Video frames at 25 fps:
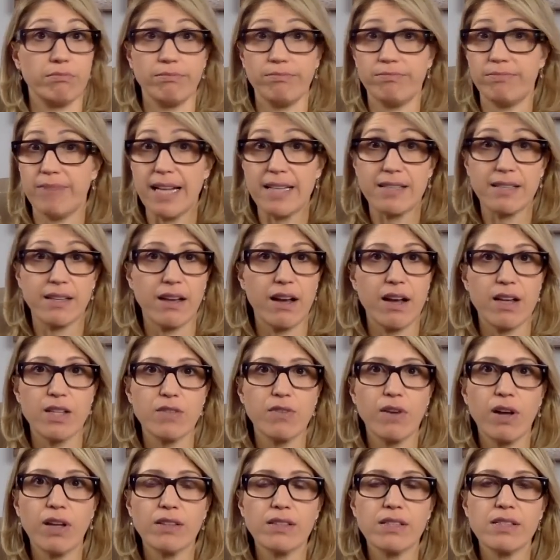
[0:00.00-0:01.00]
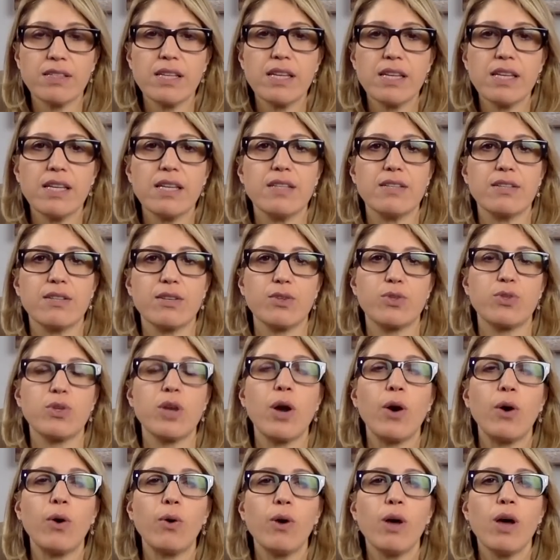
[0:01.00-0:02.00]
that's the cause of all disease.
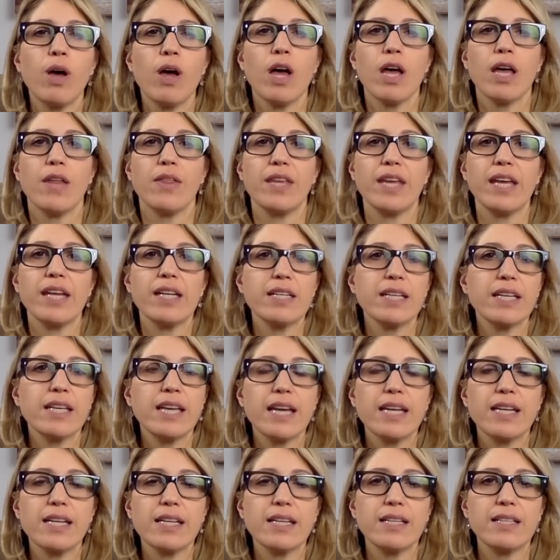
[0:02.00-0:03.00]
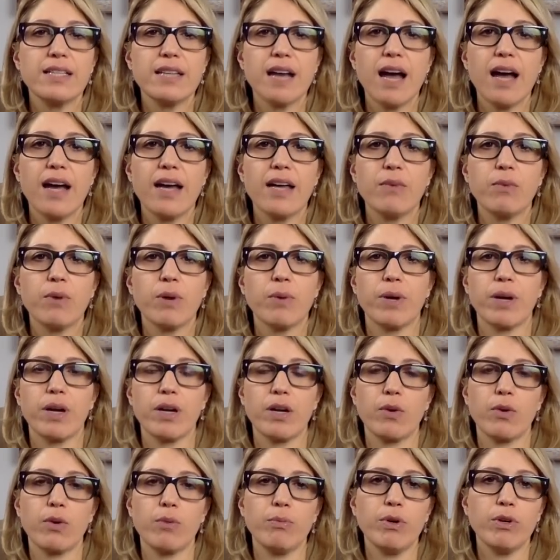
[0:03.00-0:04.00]
So the anti-candida diet, where we're going
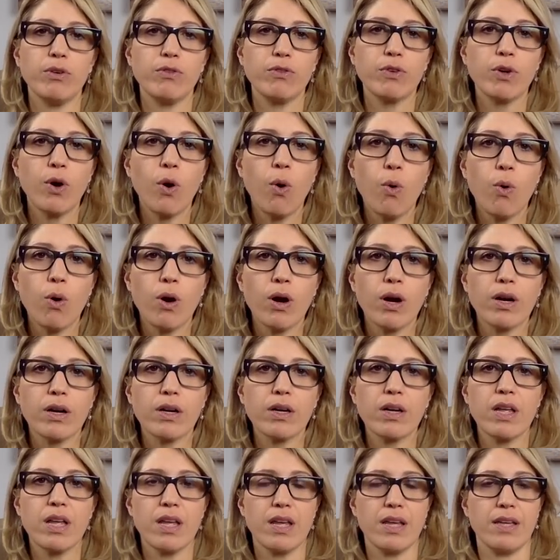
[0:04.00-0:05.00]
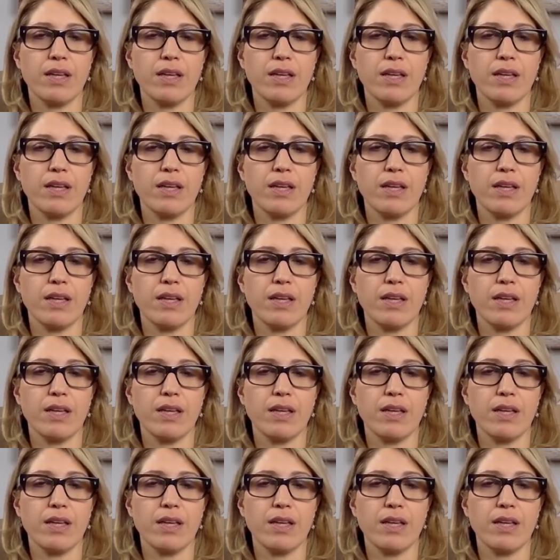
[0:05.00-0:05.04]
to remove corn,